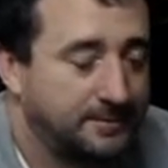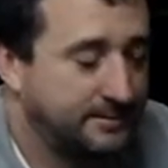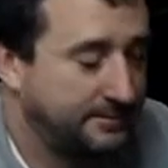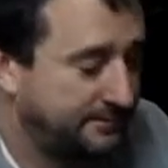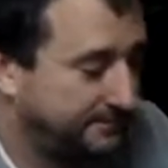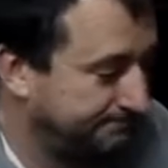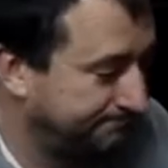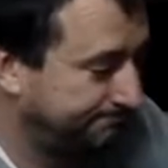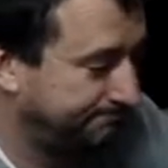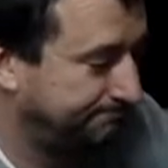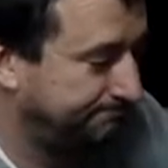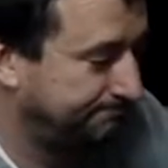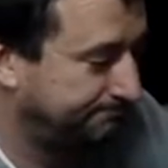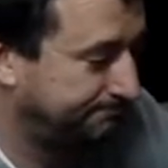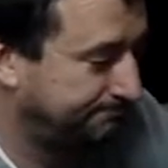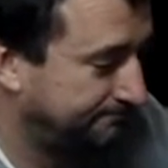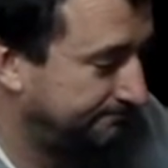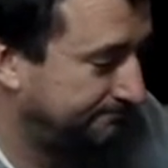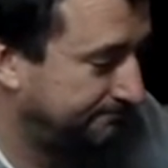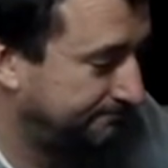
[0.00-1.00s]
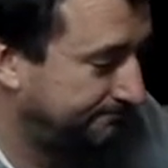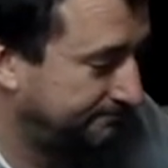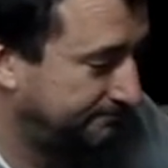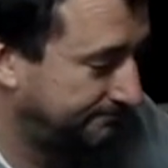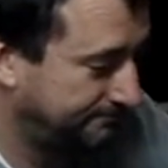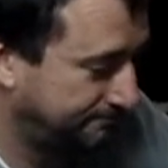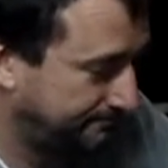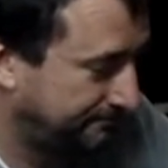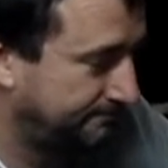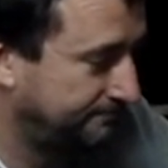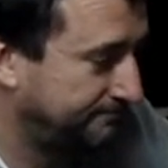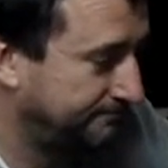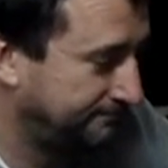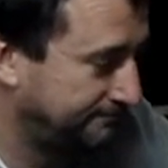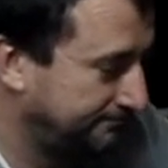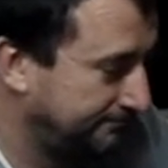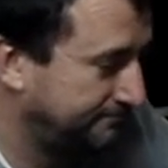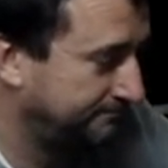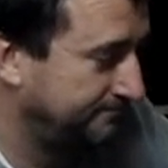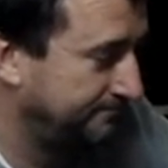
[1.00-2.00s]
Because this is day two.
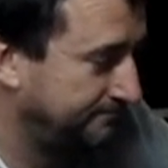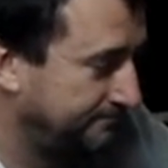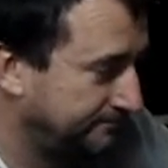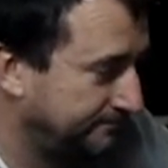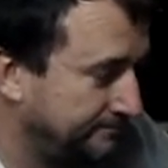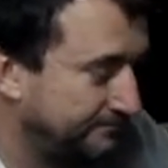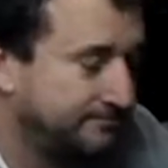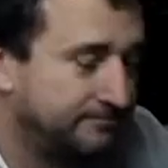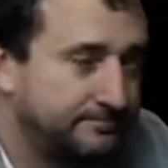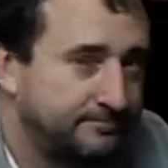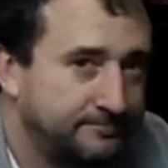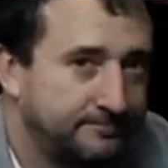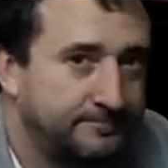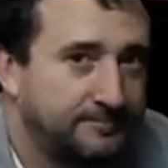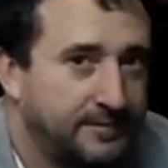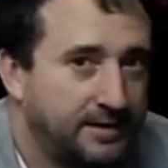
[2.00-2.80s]
We're late afternoon,